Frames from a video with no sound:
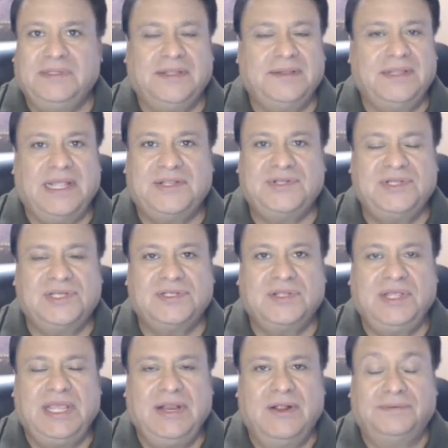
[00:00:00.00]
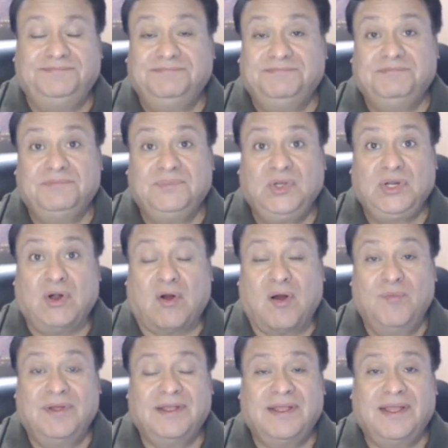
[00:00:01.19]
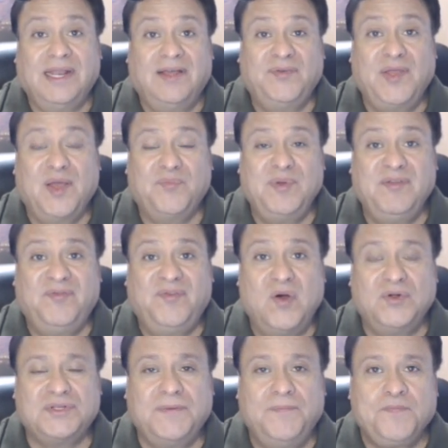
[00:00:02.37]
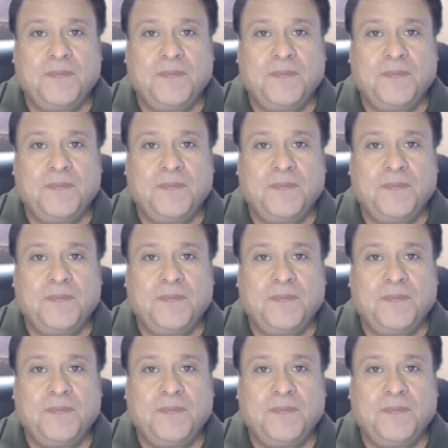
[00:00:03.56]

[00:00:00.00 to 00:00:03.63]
It's just, good karma. I love helping folks.